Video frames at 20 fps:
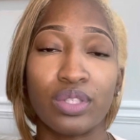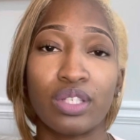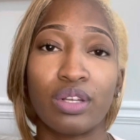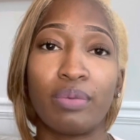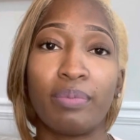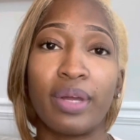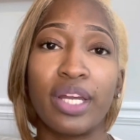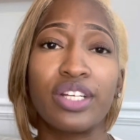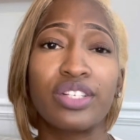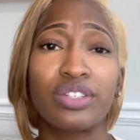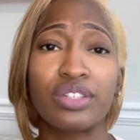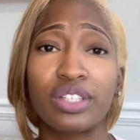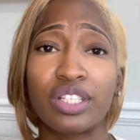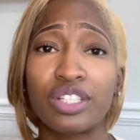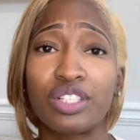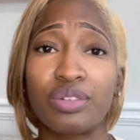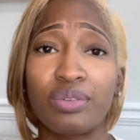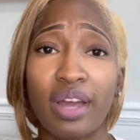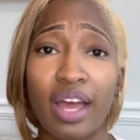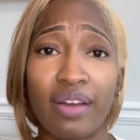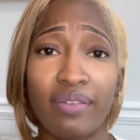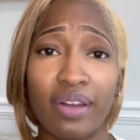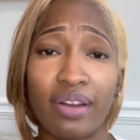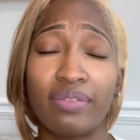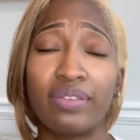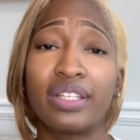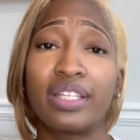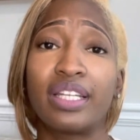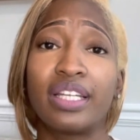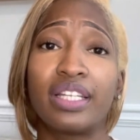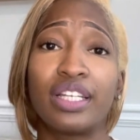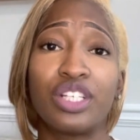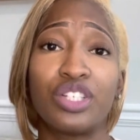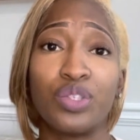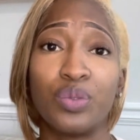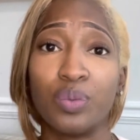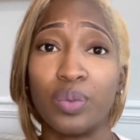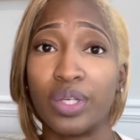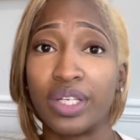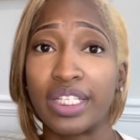So make sure that you have everything that
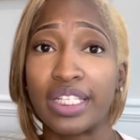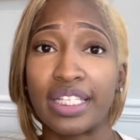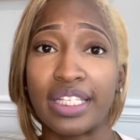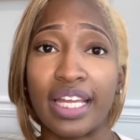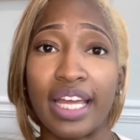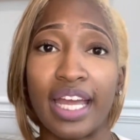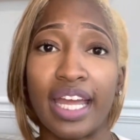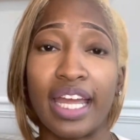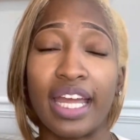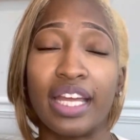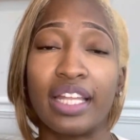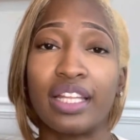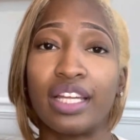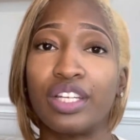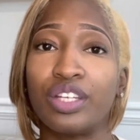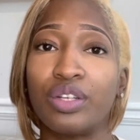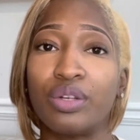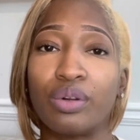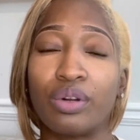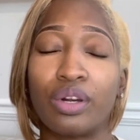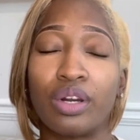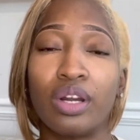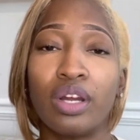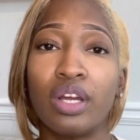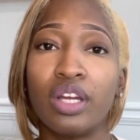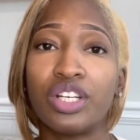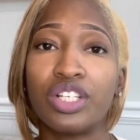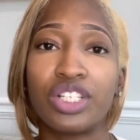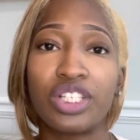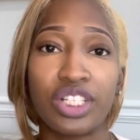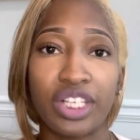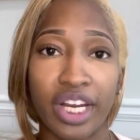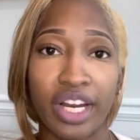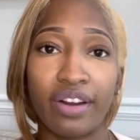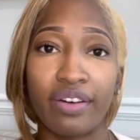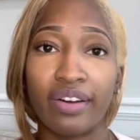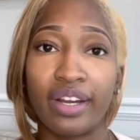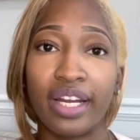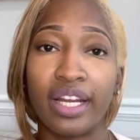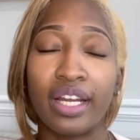you want to say and that you're
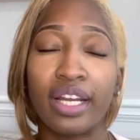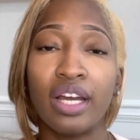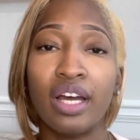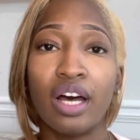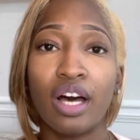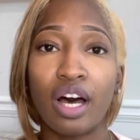sharing